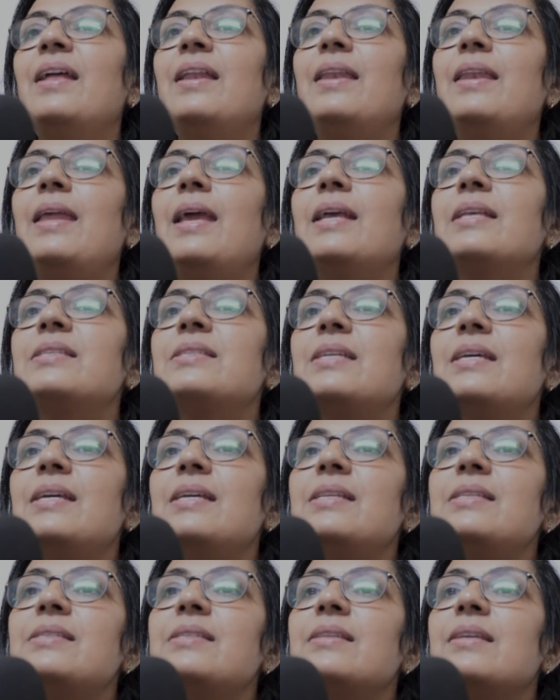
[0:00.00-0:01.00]
Next
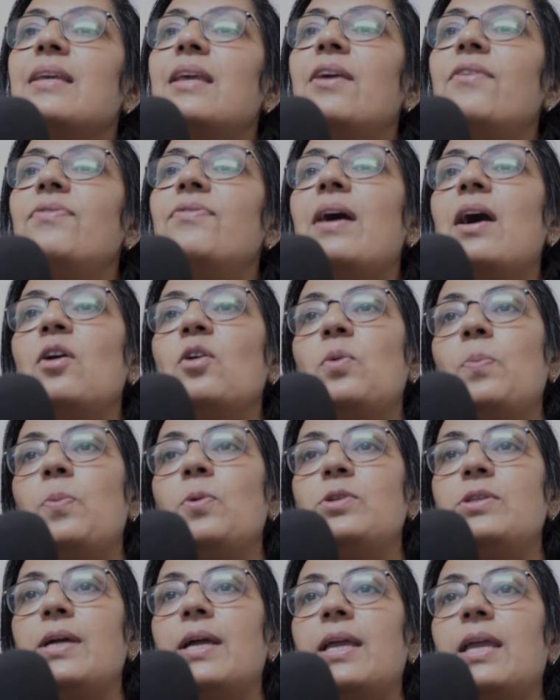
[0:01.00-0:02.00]
is give the
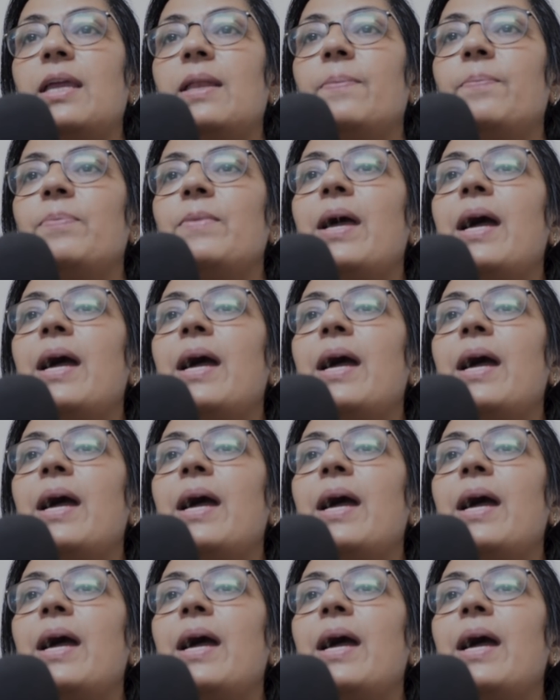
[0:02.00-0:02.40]
output again.